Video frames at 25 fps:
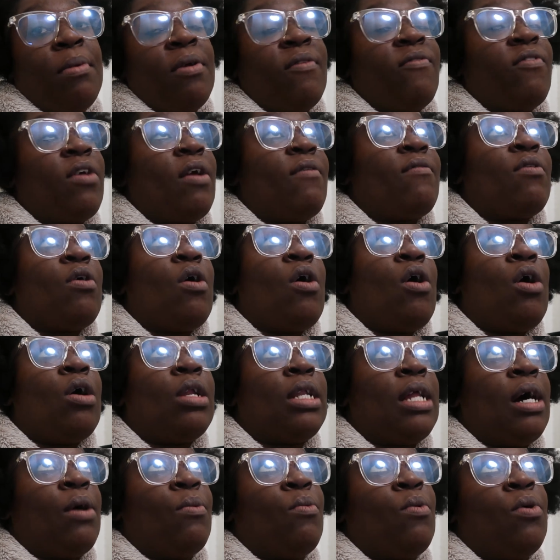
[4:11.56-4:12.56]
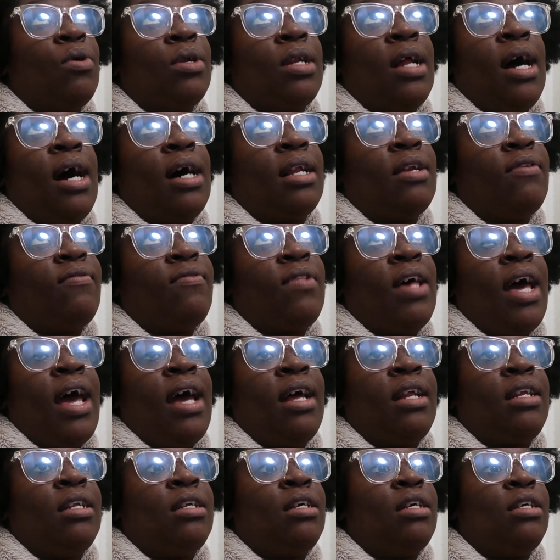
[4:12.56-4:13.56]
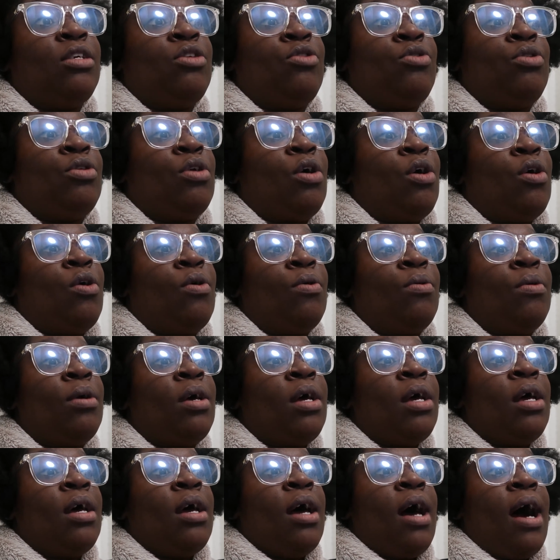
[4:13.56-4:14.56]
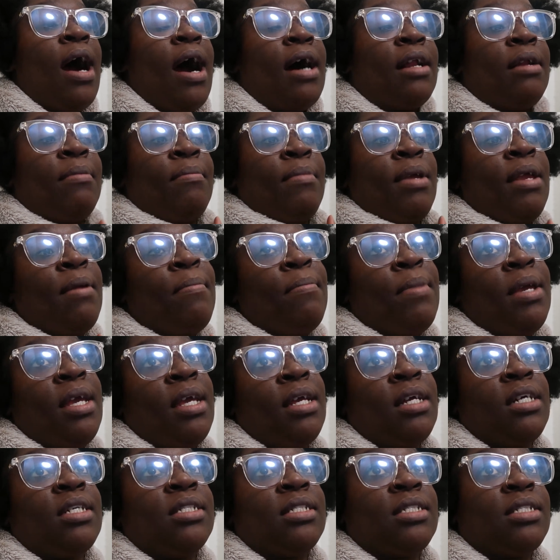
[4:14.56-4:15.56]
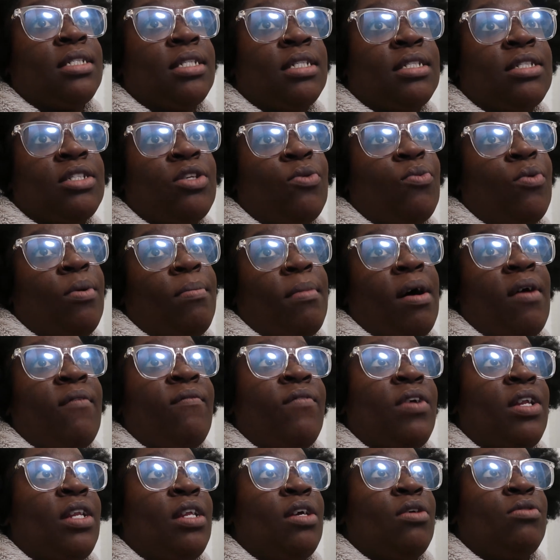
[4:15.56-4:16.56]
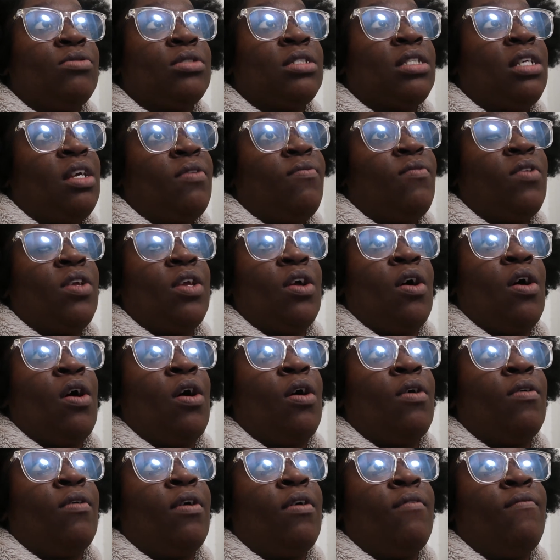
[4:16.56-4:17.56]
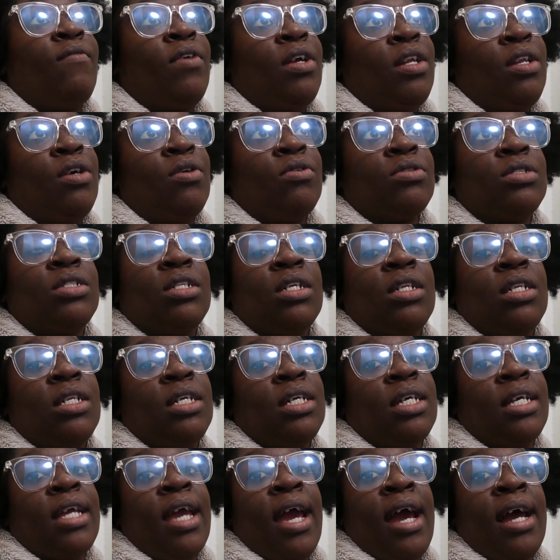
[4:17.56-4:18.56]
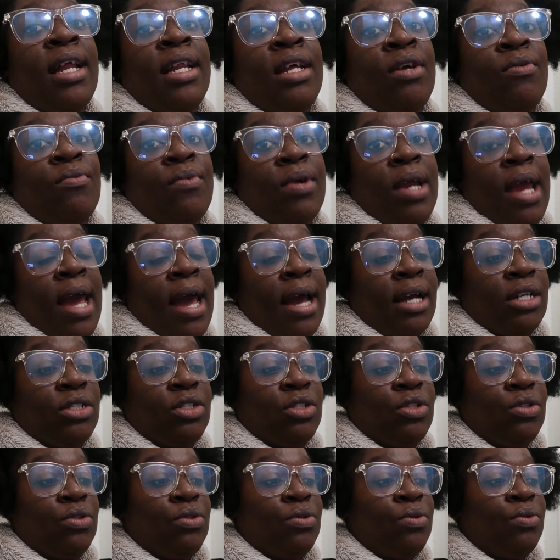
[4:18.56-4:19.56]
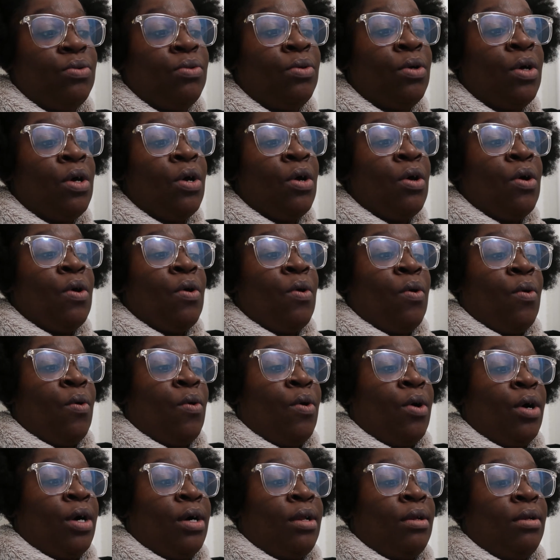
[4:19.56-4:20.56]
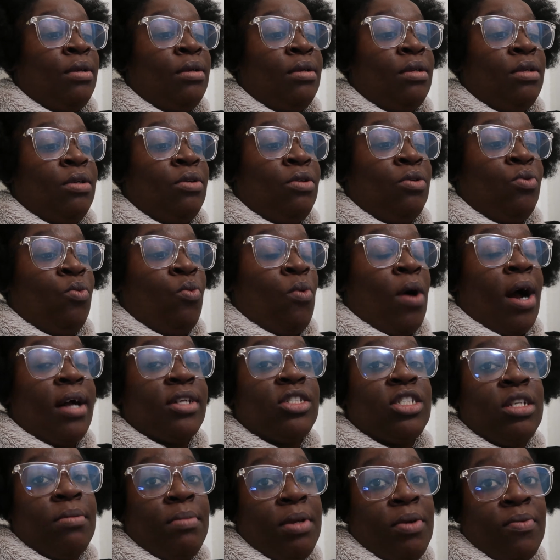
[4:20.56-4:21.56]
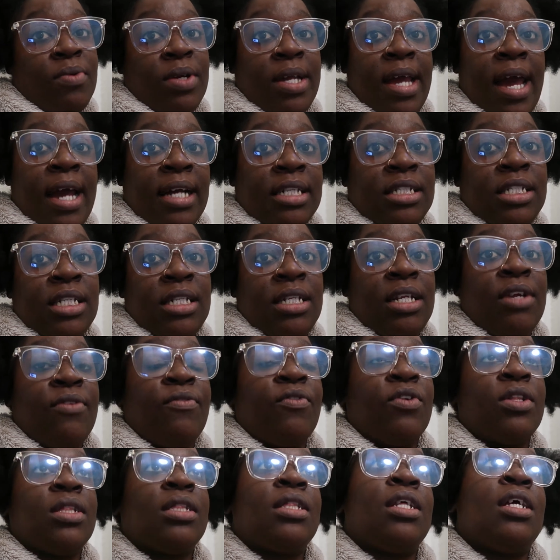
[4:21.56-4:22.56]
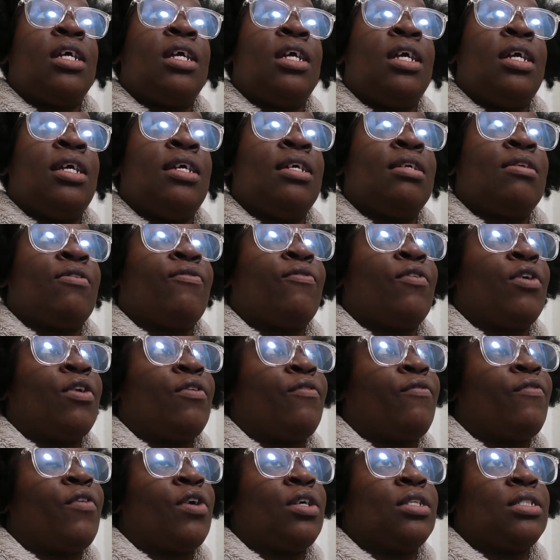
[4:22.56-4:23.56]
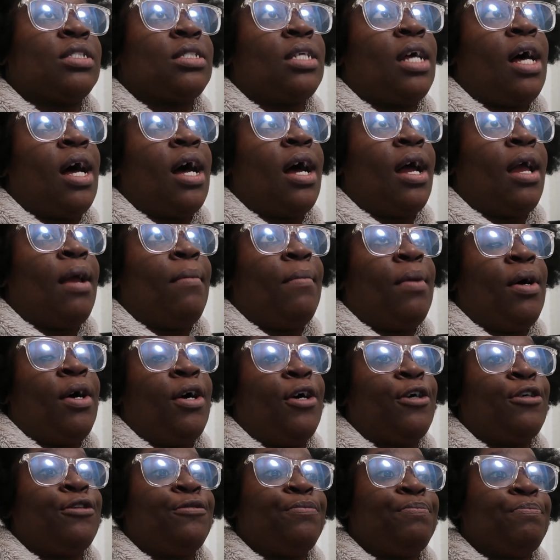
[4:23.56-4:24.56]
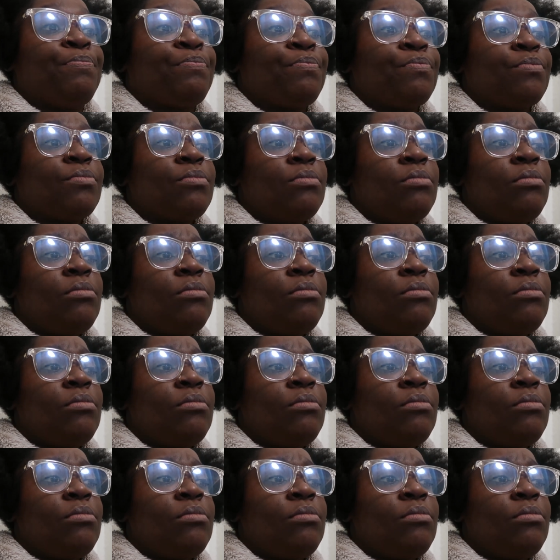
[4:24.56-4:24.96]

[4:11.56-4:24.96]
big favor, all I want out of that, you know, out of me being consistent with my videos, giving y'all a video to look at and react to, on watching me react to different things for the first time,